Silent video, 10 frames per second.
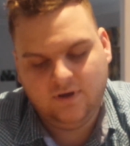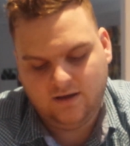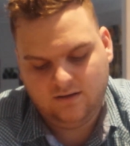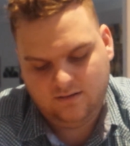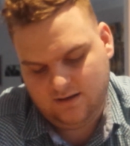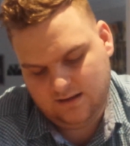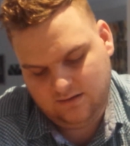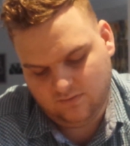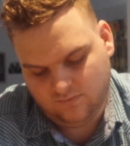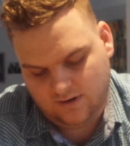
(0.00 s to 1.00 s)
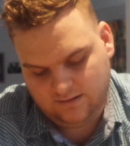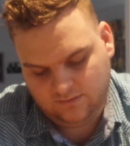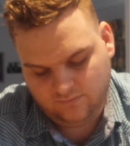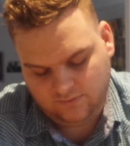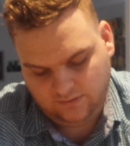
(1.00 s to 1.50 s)
Yeah, I
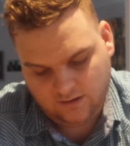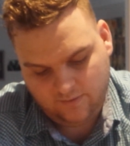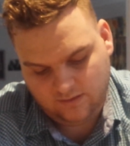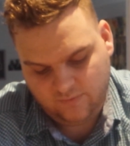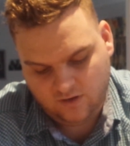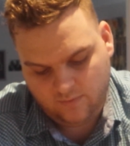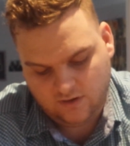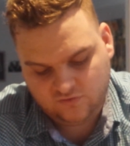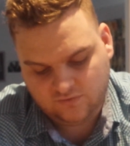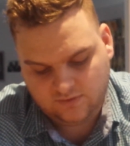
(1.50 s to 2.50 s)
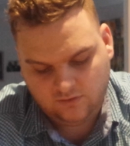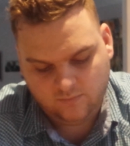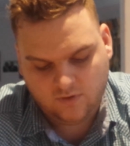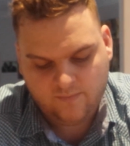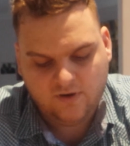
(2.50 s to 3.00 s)
didn't really care about the mirror much because I
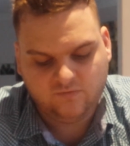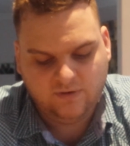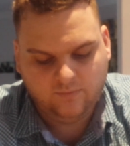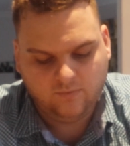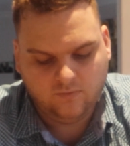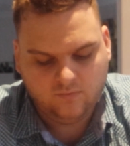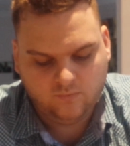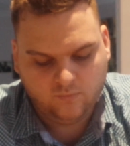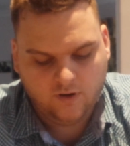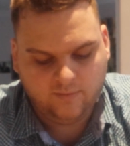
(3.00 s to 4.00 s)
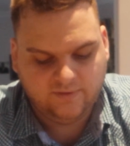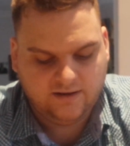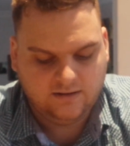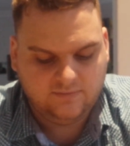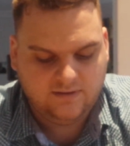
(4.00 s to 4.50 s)
knew not much people were
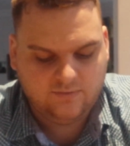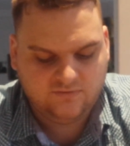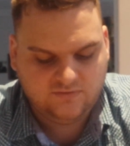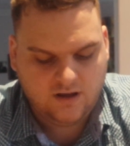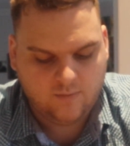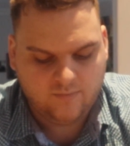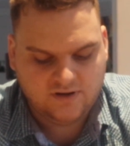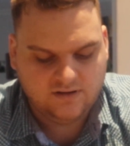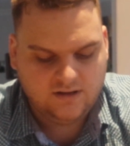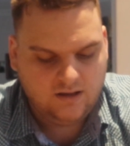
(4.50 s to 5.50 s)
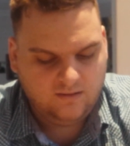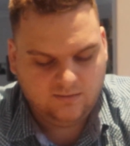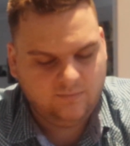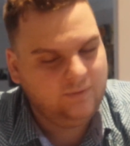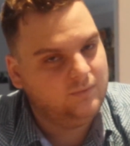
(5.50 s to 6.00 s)
playing it. There was some, but a
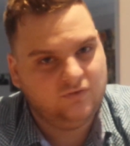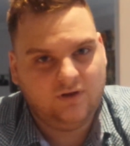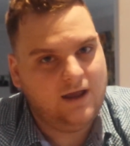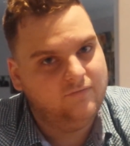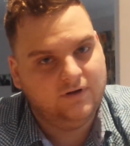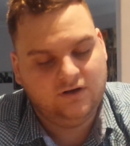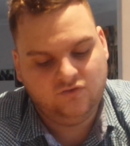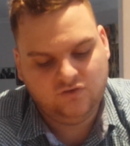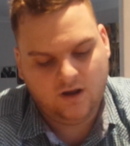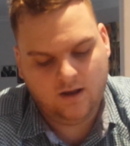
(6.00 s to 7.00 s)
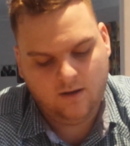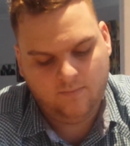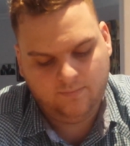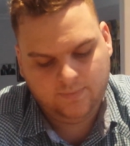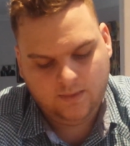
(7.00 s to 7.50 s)
lot of people were just average.
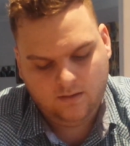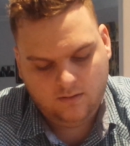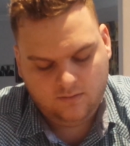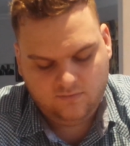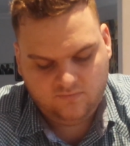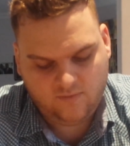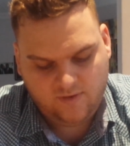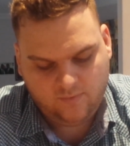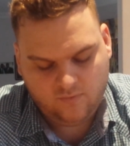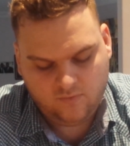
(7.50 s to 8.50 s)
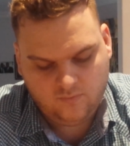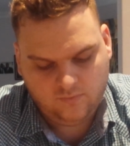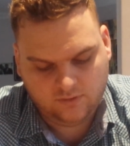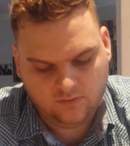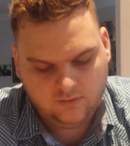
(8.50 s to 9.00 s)
Some people
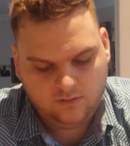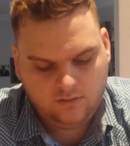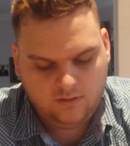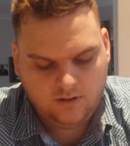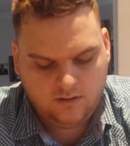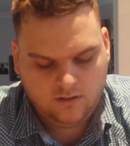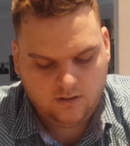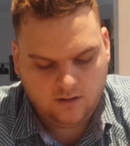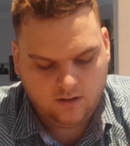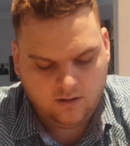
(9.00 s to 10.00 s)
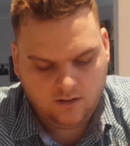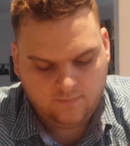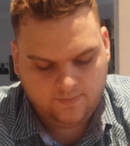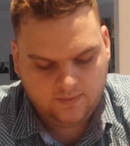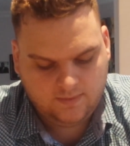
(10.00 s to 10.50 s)
were good.
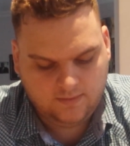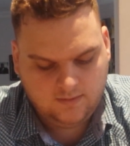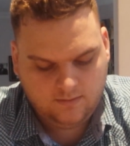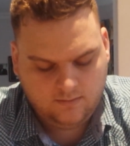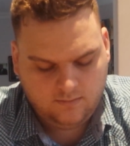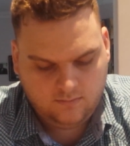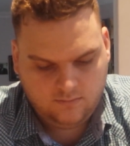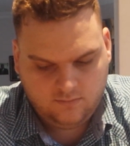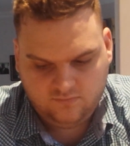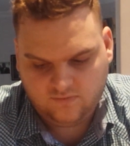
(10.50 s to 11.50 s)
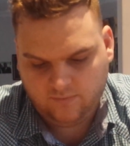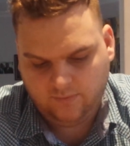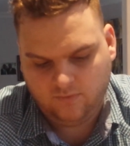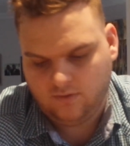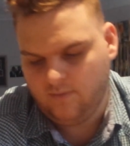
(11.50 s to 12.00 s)
Some
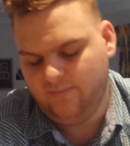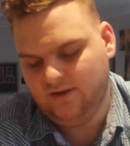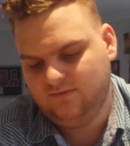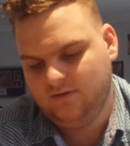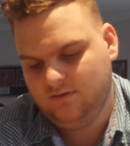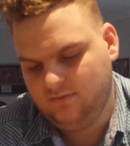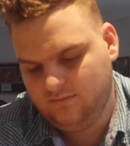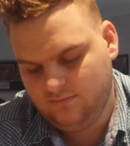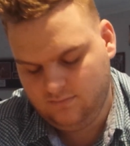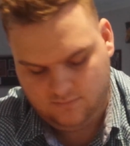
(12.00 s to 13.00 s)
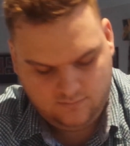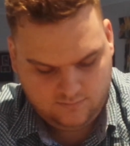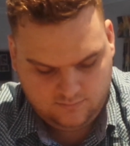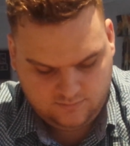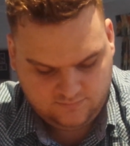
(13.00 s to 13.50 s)
people got better.
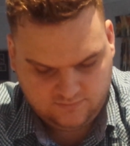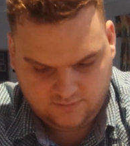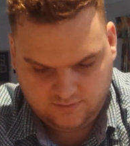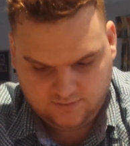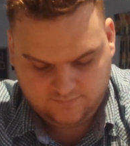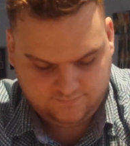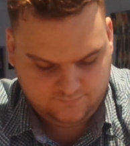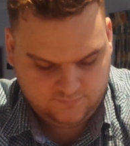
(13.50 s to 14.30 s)
So yeah.